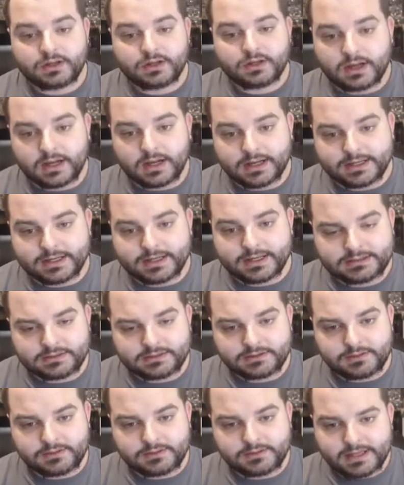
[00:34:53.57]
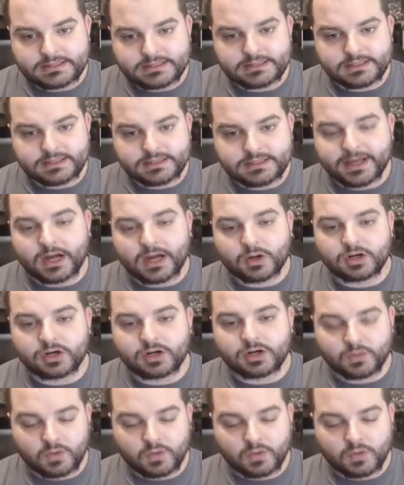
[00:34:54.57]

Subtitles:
It depends on the power of your